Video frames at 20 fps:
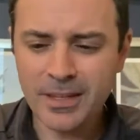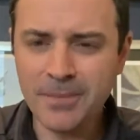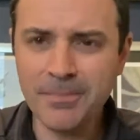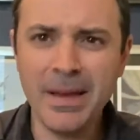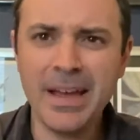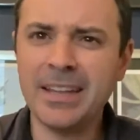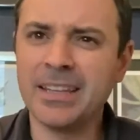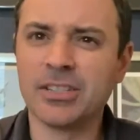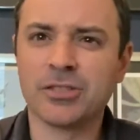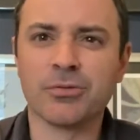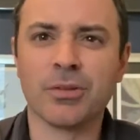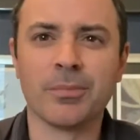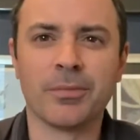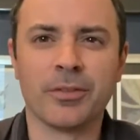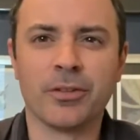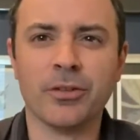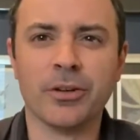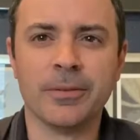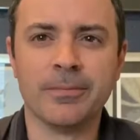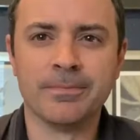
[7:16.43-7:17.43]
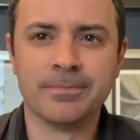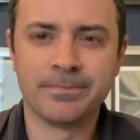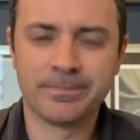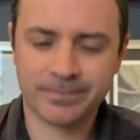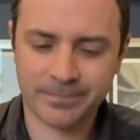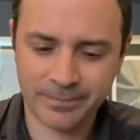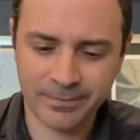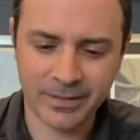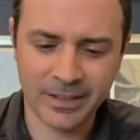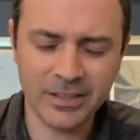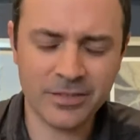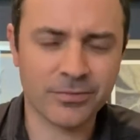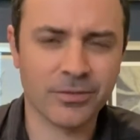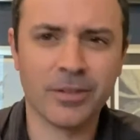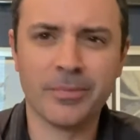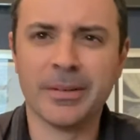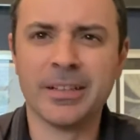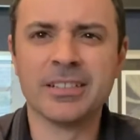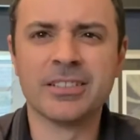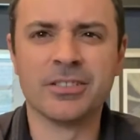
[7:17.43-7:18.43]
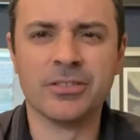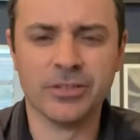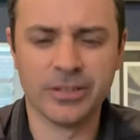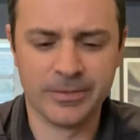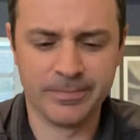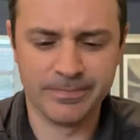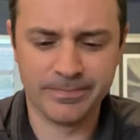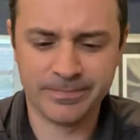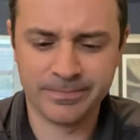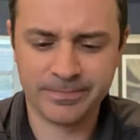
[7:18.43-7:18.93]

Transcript: Man, this rum's good. This rum is good.